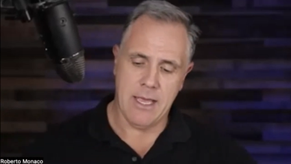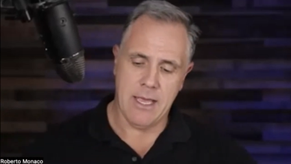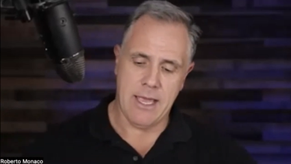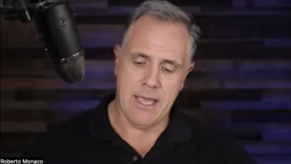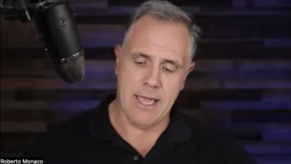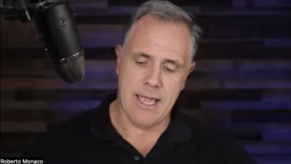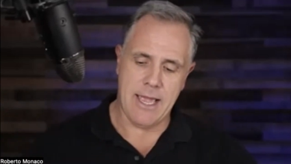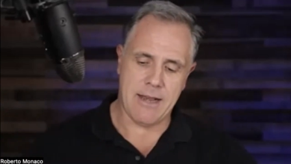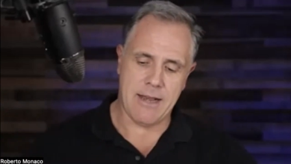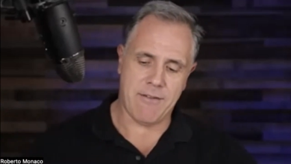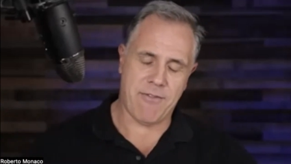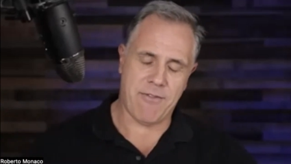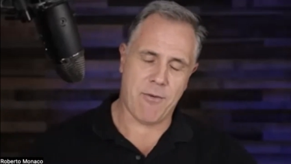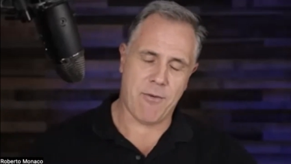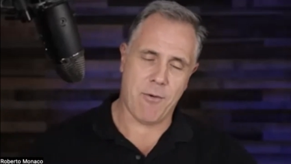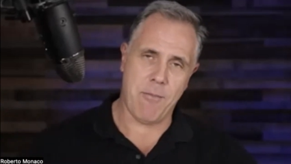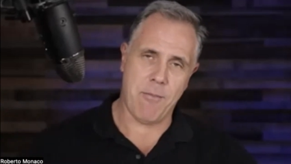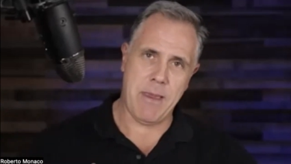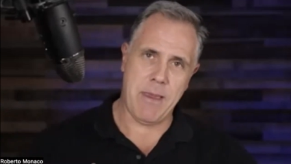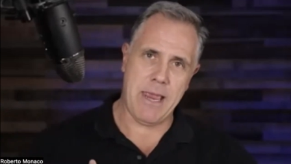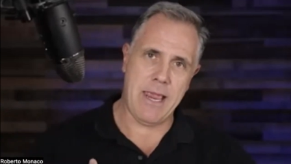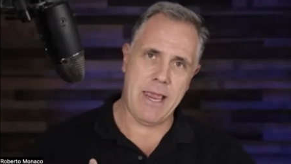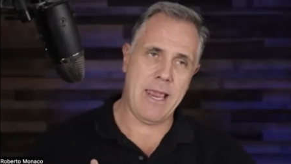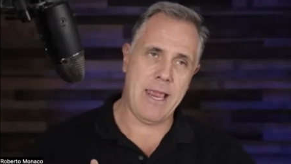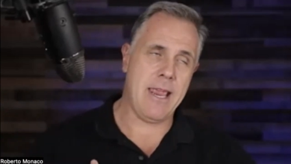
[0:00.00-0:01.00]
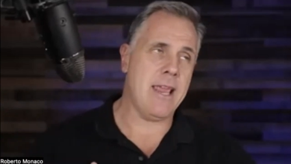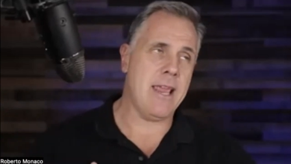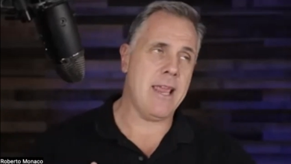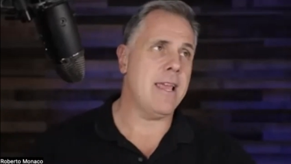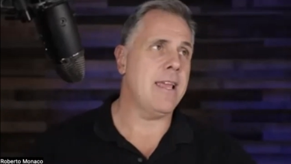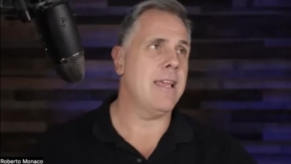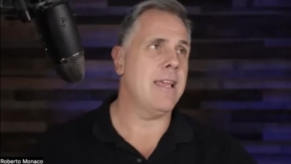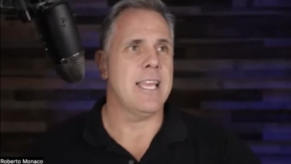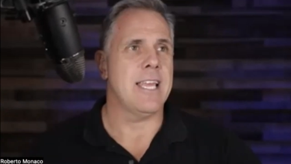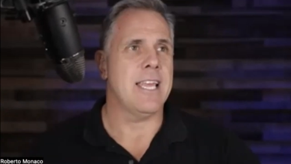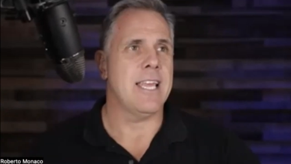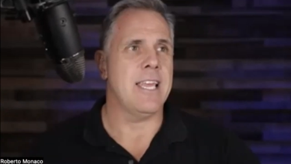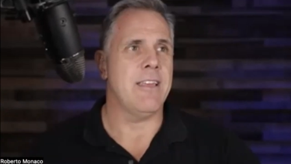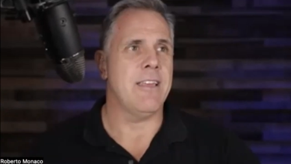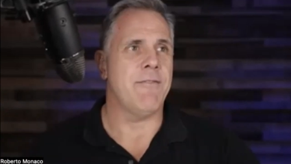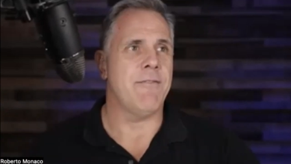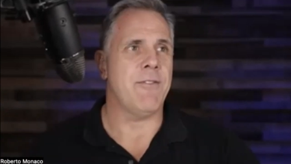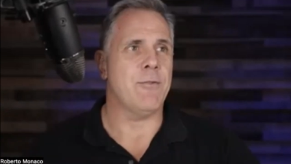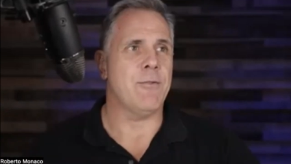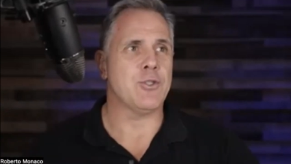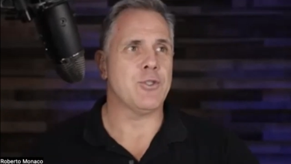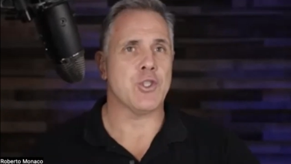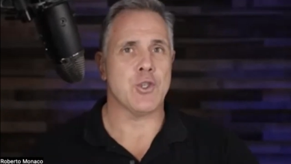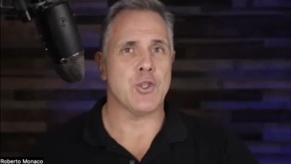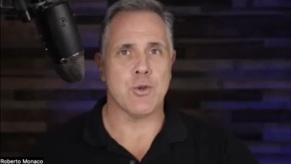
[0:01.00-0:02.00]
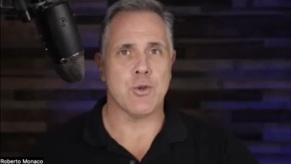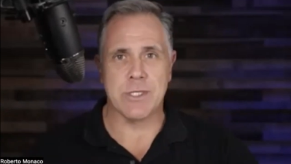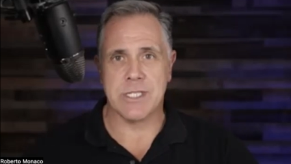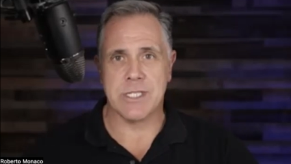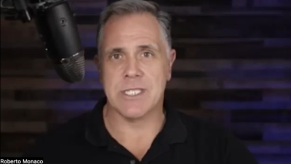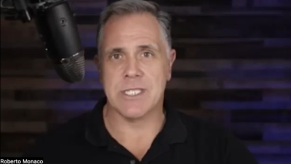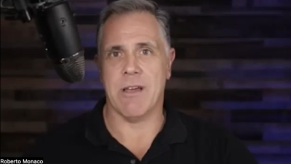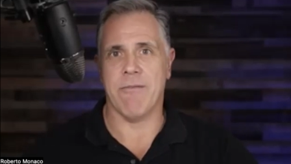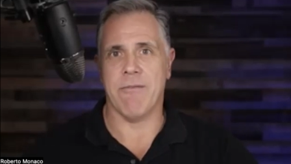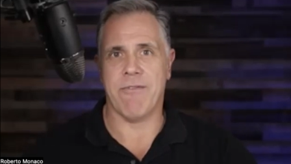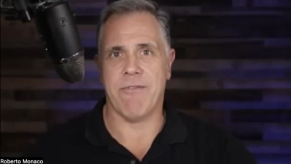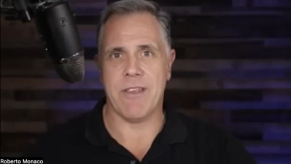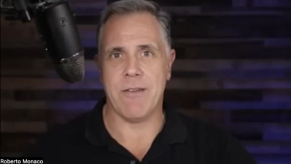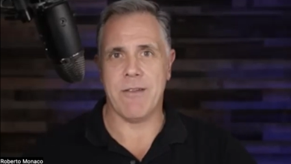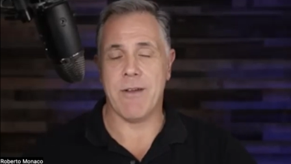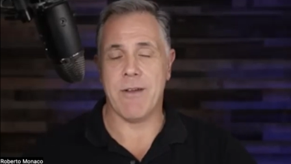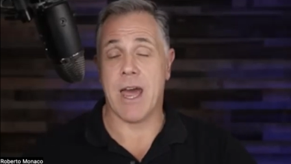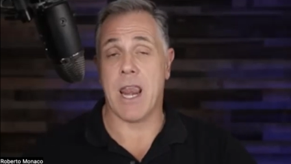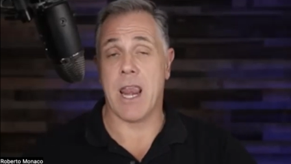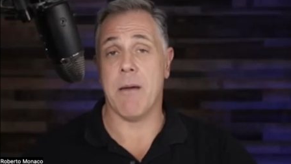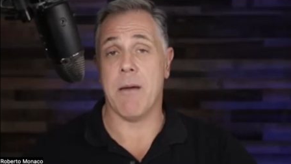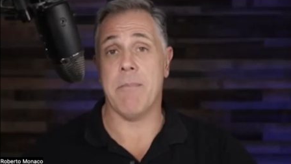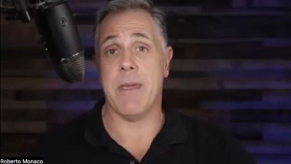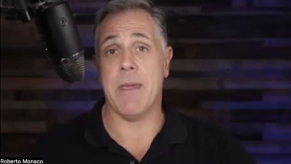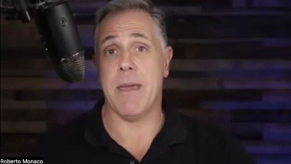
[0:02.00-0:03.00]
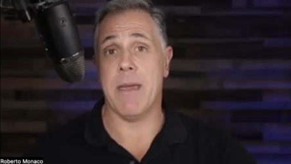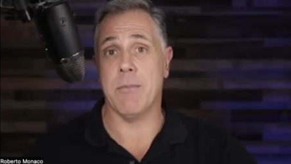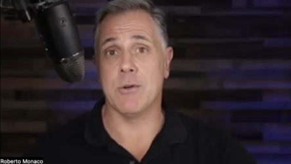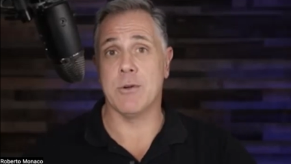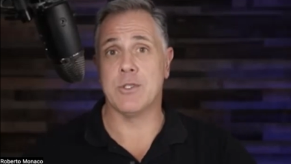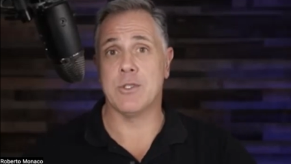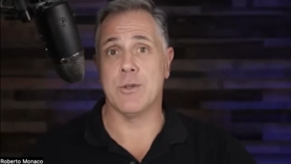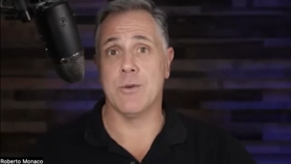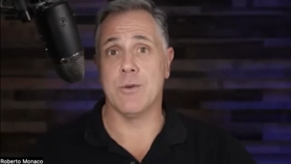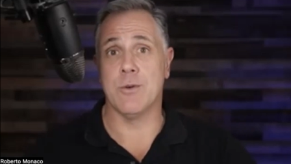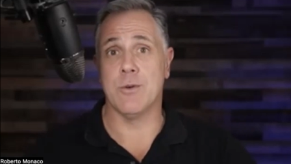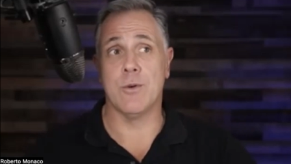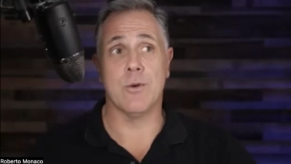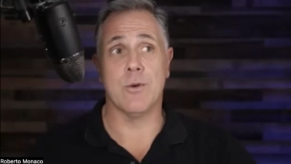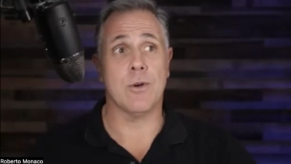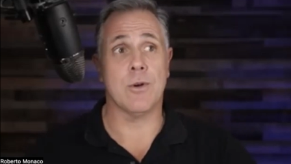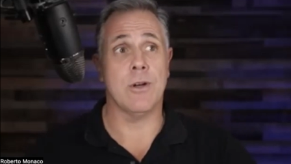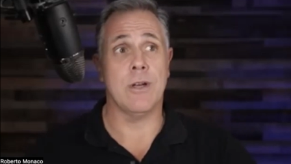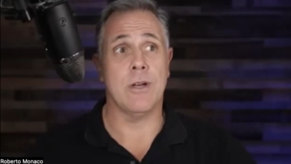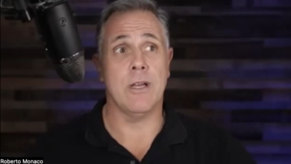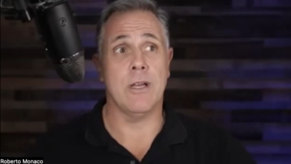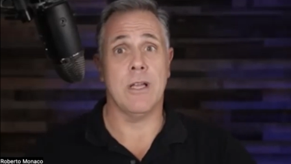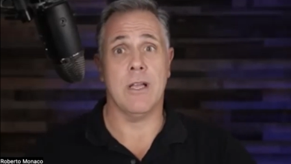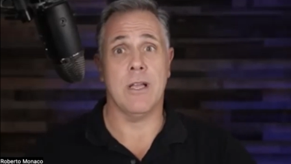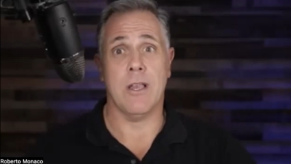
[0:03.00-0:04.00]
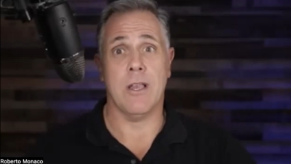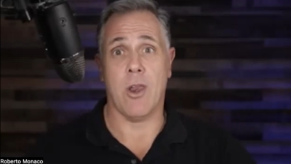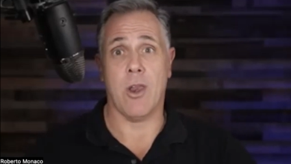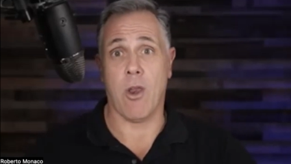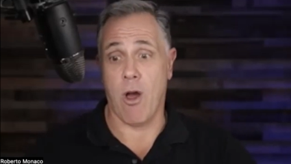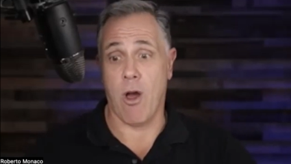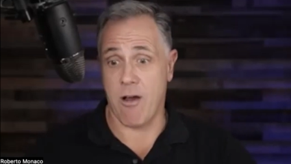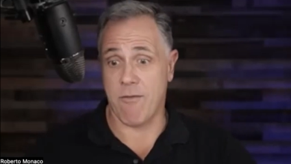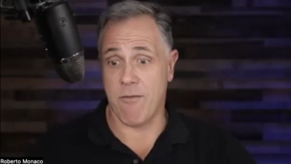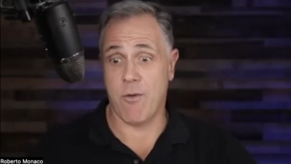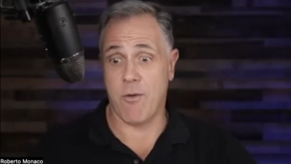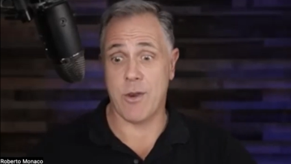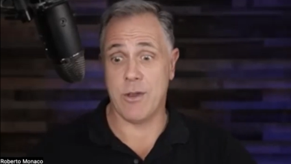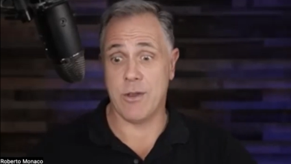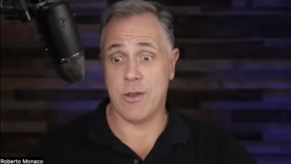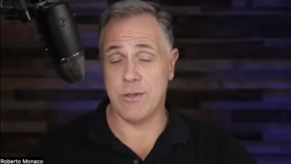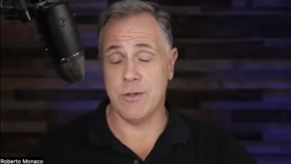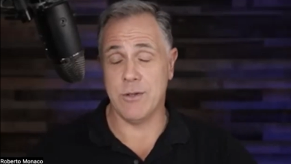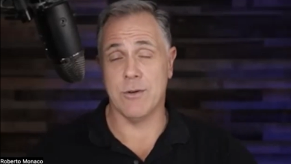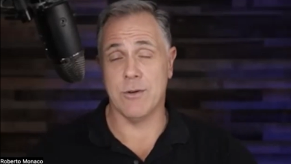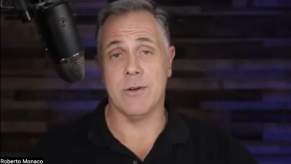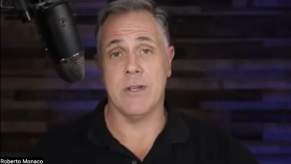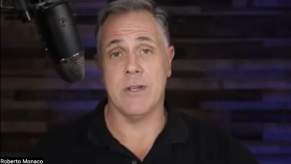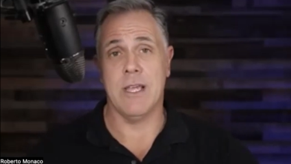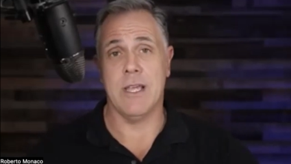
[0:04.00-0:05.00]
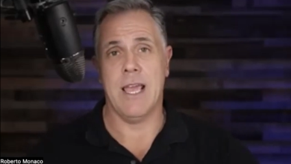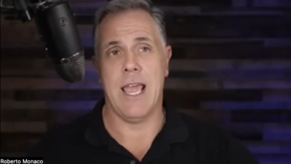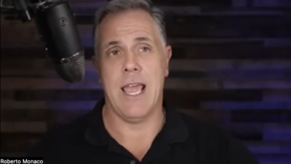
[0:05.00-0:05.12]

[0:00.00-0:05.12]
And for me, if you choose something, you gotta be able to love what you do.